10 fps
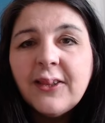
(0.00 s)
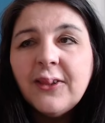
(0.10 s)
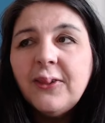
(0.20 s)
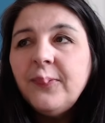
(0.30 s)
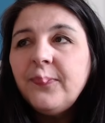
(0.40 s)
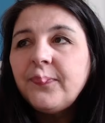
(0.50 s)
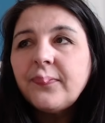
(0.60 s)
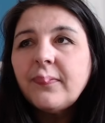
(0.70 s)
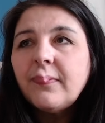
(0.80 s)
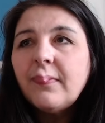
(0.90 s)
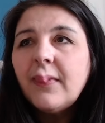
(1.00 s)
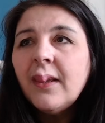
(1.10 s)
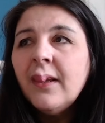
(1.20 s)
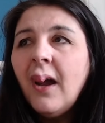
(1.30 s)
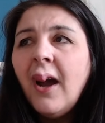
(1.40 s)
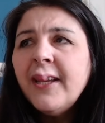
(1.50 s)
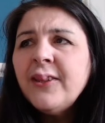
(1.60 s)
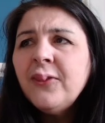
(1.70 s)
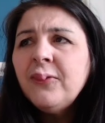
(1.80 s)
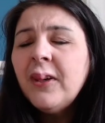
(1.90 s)
to. I
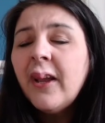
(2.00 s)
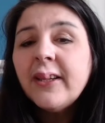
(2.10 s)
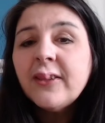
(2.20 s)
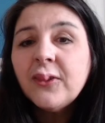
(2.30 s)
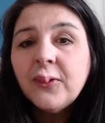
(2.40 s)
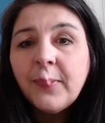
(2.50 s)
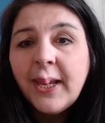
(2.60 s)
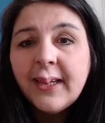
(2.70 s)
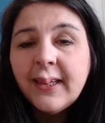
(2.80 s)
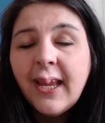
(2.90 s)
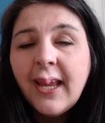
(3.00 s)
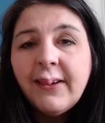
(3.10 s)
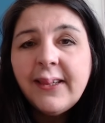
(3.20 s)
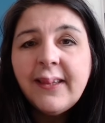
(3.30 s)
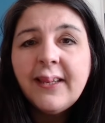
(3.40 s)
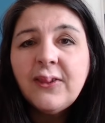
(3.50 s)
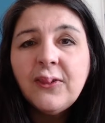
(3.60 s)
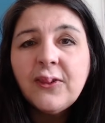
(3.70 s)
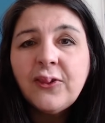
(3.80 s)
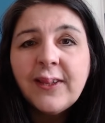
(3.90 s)
don't like to make anything
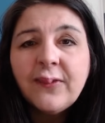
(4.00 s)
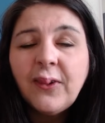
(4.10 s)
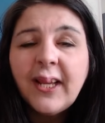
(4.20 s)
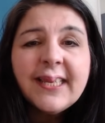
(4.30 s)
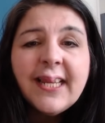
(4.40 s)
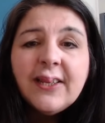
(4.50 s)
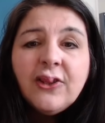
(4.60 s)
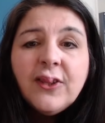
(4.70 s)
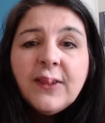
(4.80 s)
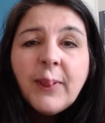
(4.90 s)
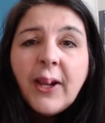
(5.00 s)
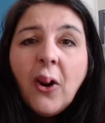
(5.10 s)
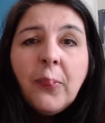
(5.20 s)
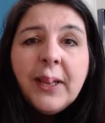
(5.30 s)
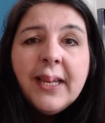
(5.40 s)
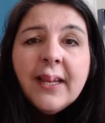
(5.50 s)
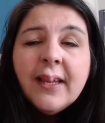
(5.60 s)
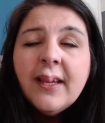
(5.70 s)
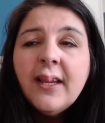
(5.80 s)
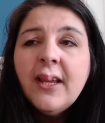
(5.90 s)
too stressful. Like I said, it's just my hobby,
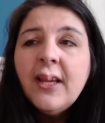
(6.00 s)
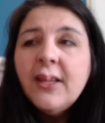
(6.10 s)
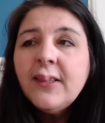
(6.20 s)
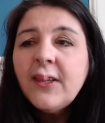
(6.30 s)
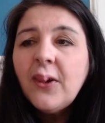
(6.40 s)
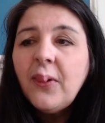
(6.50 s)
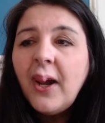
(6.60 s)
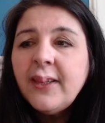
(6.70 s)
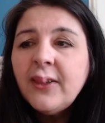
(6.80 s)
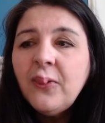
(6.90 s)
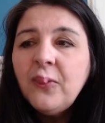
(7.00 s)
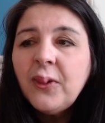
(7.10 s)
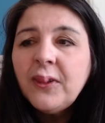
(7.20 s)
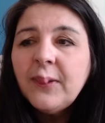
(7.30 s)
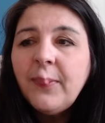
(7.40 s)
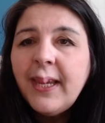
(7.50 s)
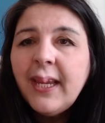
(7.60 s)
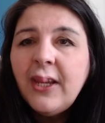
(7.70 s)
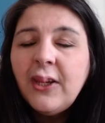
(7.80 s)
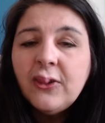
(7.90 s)
so I don't want to make
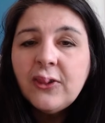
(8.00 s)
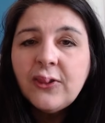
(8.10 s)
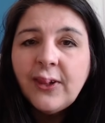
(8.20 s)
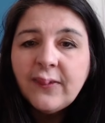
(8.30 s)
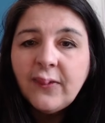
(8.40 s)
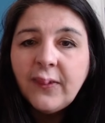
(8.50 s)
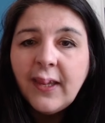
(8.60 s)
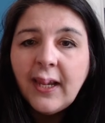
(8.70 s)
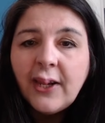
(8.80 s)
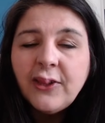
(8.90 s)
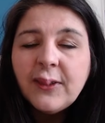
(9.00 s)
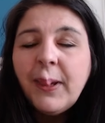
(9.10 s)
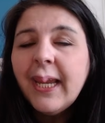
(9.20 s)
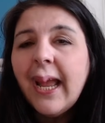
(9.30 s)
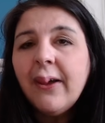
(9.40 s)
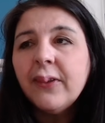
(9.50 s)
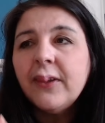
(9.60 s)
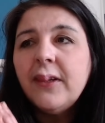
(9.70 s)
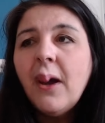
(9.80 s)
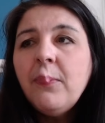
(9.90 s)
it a huge stressful thing. I just pick out the
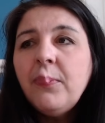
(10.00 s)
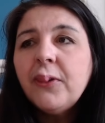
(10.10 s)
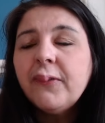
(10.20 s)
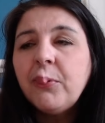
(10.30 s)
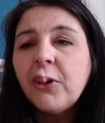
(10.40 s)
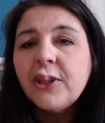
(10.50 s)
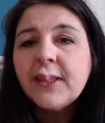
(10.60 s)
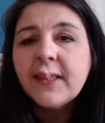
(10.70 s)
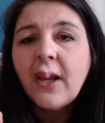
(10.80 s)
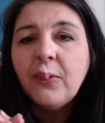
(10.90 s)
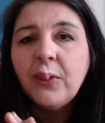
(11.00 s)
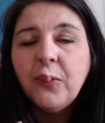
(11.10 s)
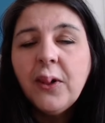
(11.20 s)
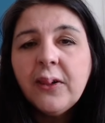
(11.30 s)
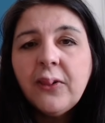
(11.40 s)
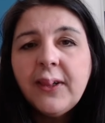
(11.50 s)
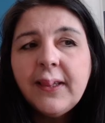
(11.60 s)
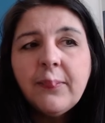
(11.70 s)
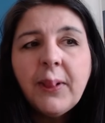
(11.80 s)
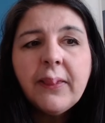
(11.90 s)
number of projects that I want to work on
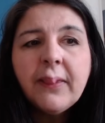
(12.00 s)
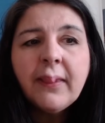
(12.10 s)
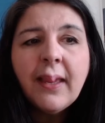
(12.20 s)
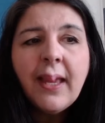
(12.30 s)
in the month,